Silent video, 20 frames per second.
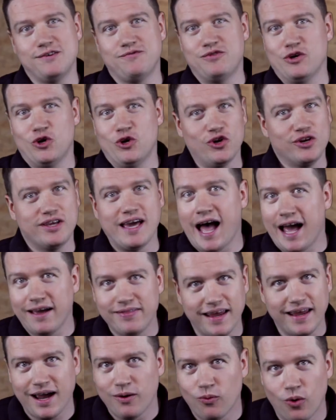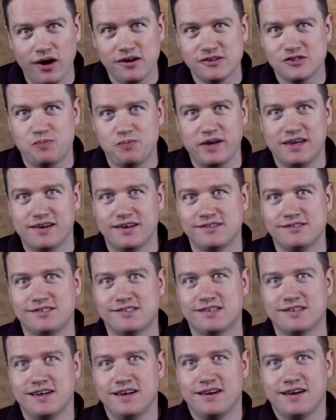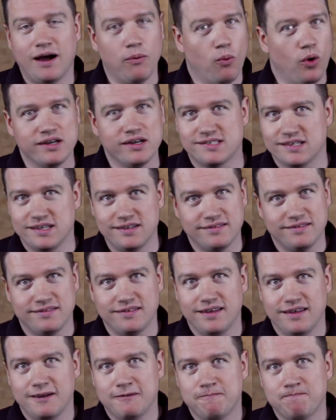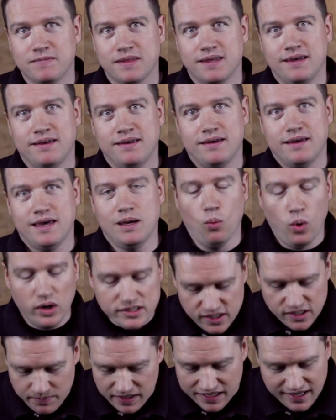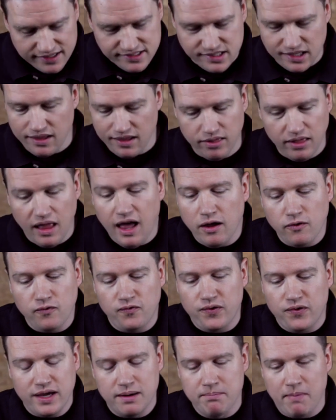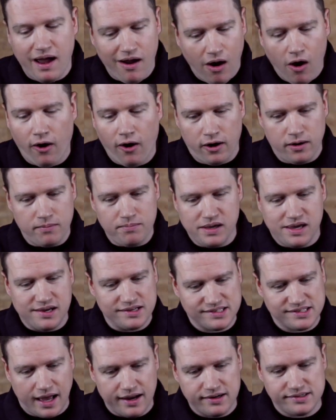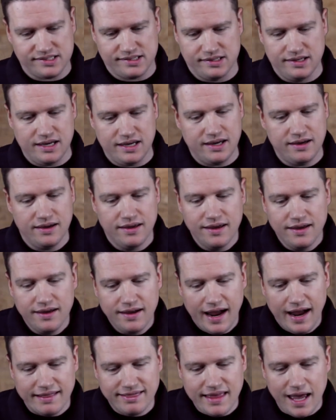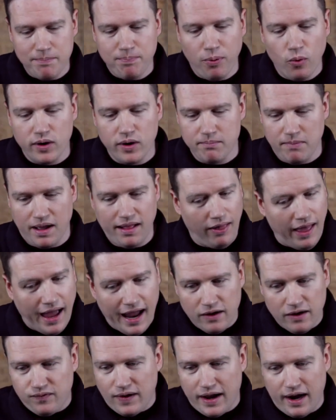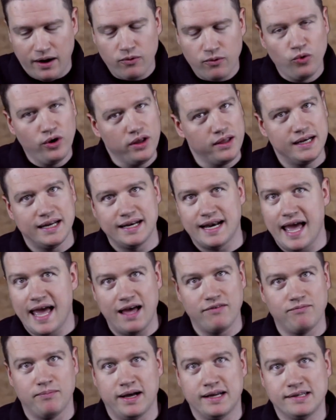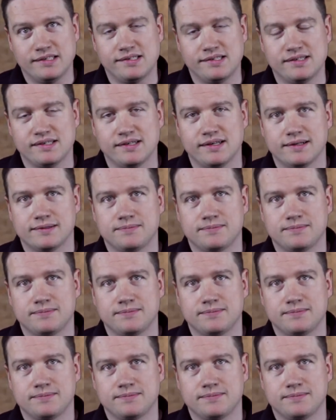of the good guy that I was, because I wasn't. It wasn't because of the love in my heart, because honestly, at that point in my life, I really didn't have much.